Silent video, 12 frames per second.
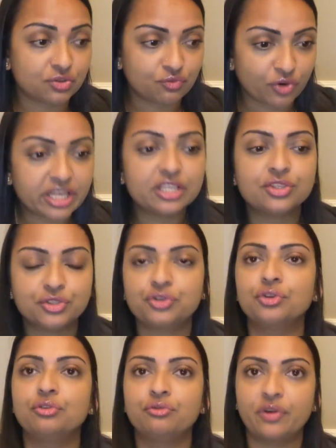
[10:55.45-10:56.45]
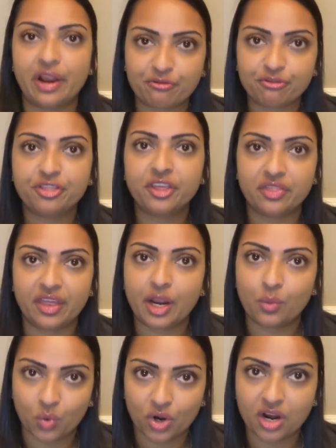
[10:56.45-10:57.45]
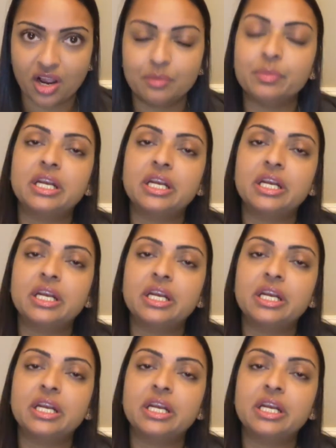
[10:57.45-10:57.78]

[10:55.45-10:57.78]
rings true for everything that I work on,